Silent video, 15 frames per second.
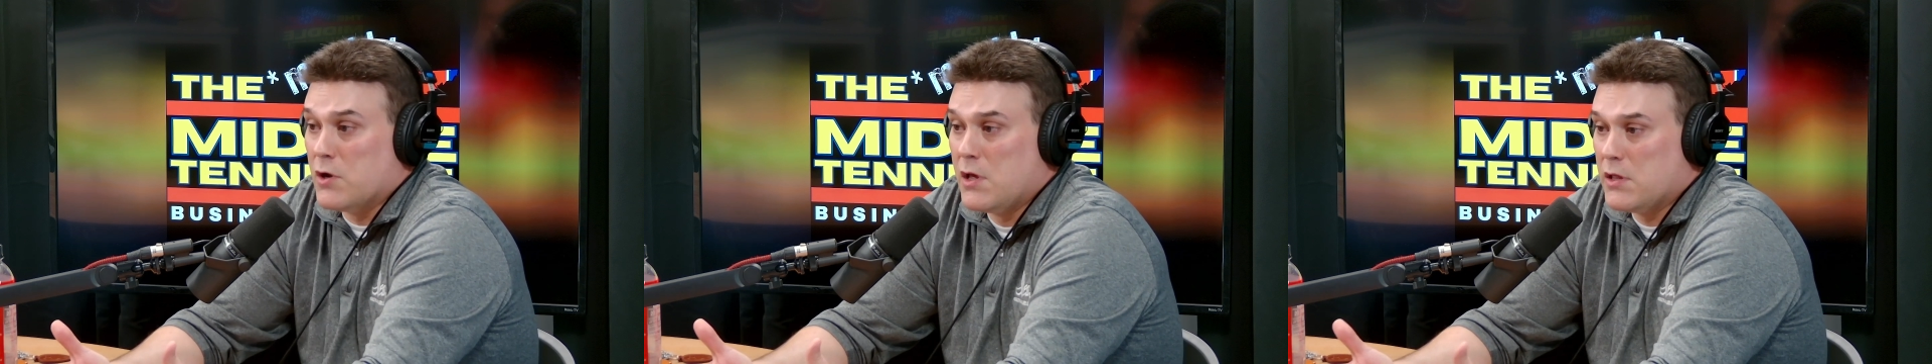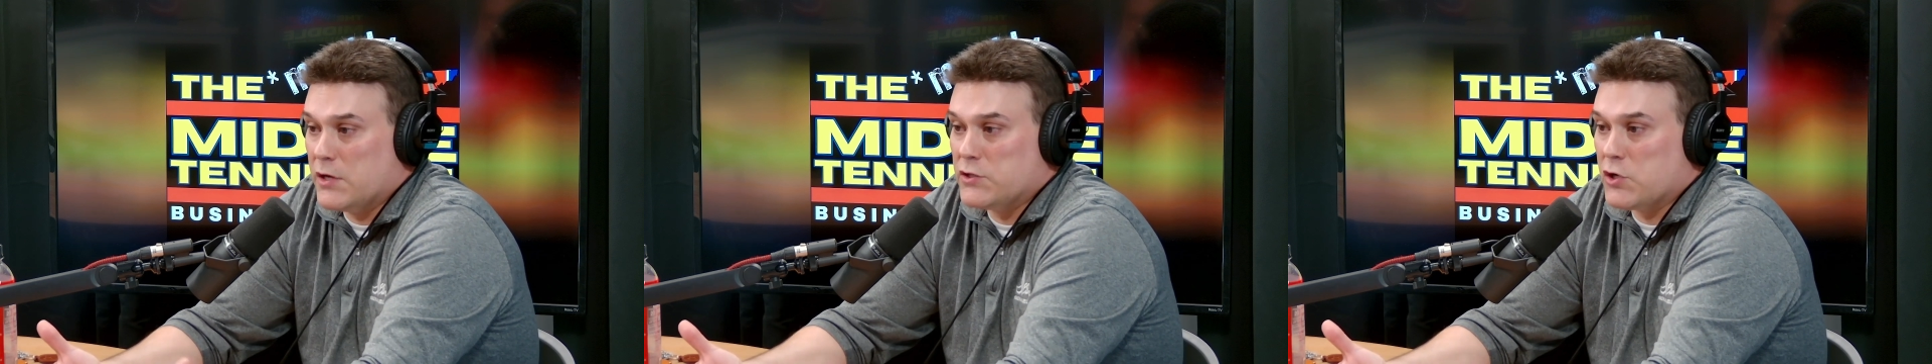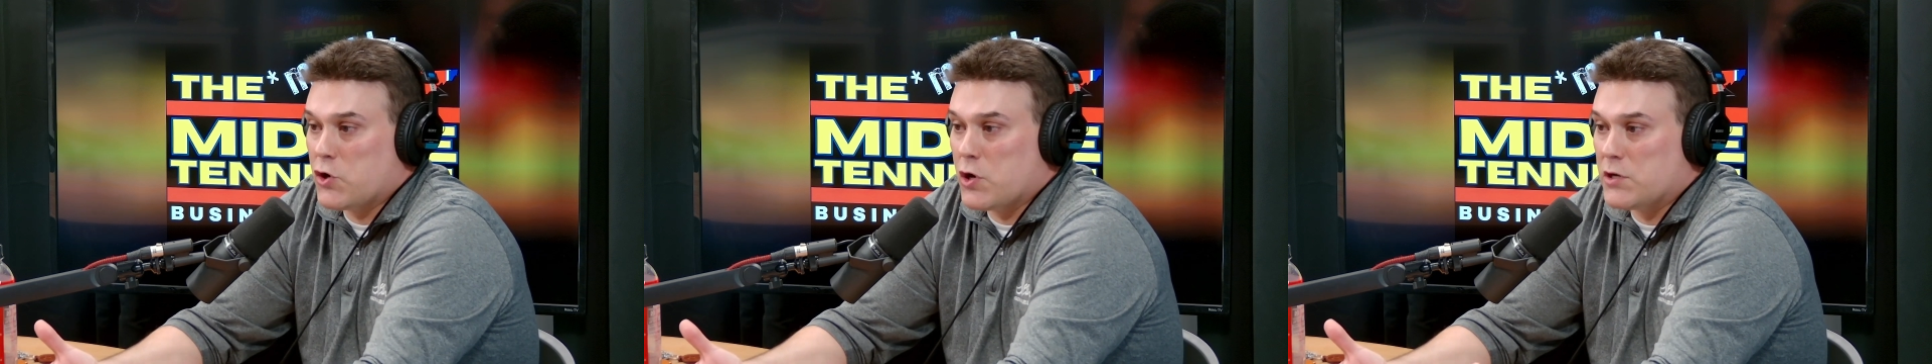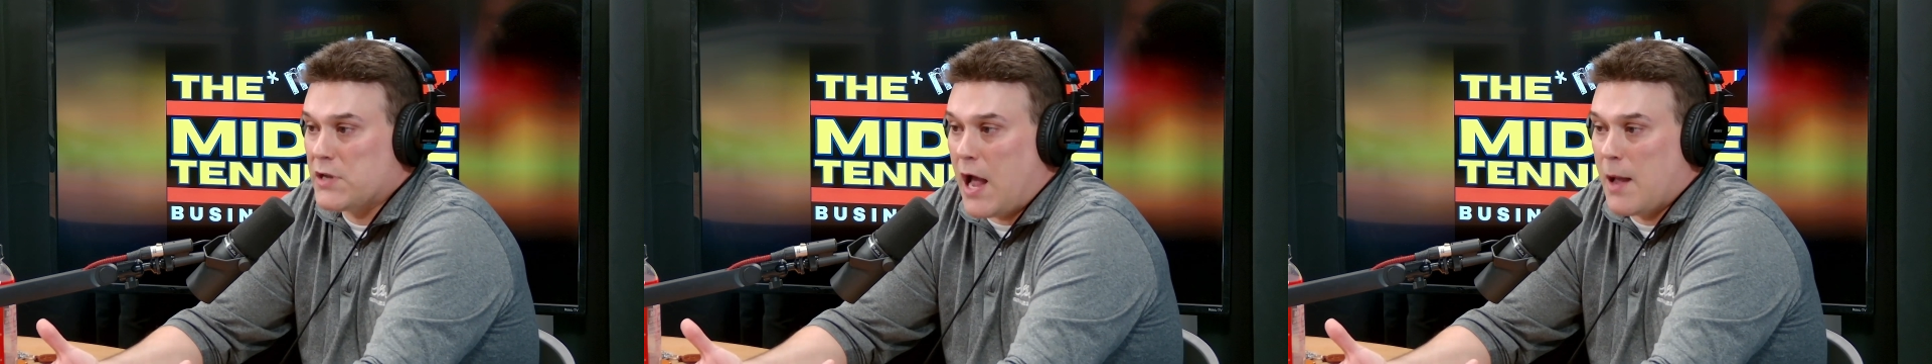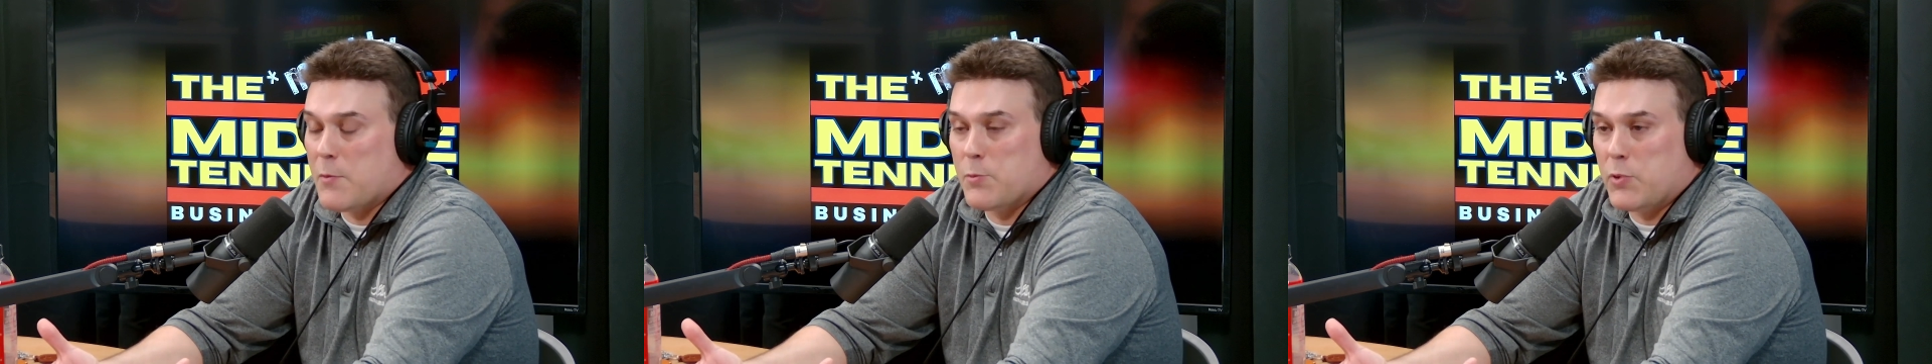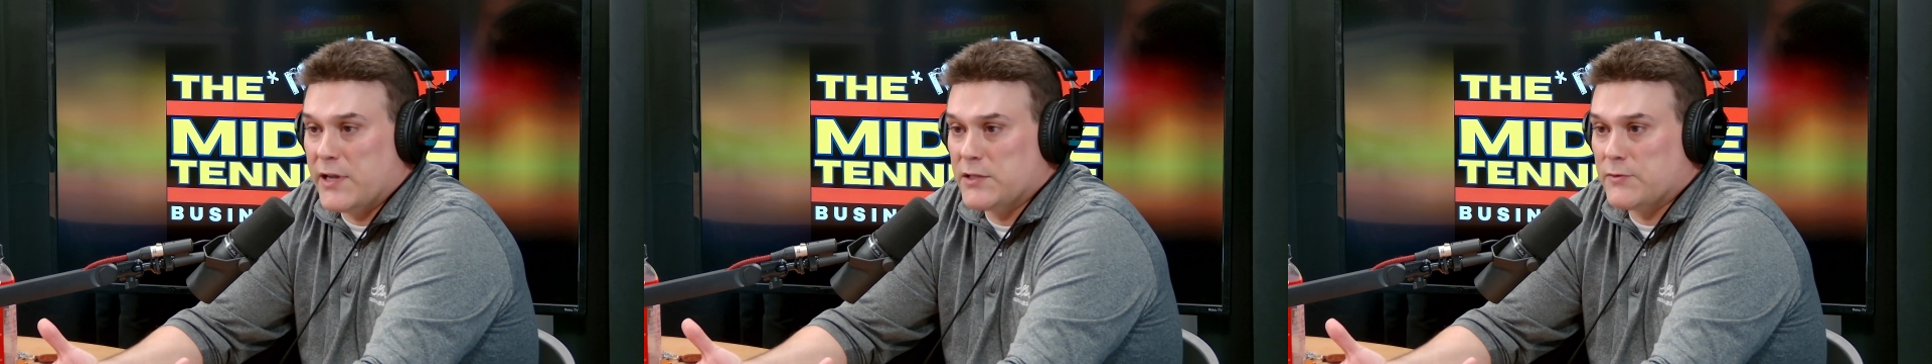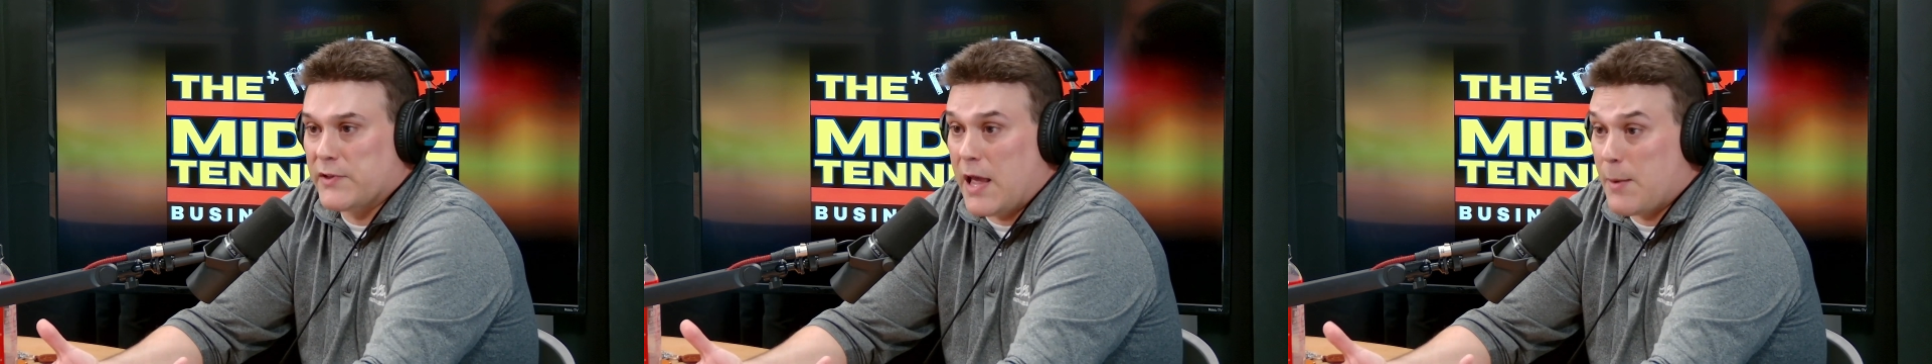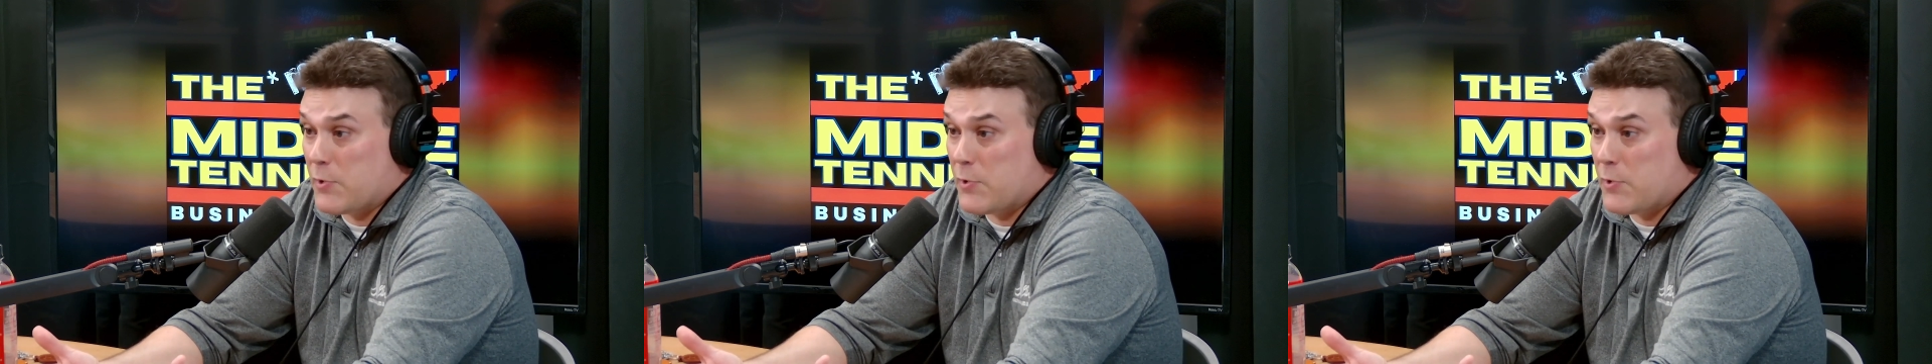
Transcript: there's a good time and place for that.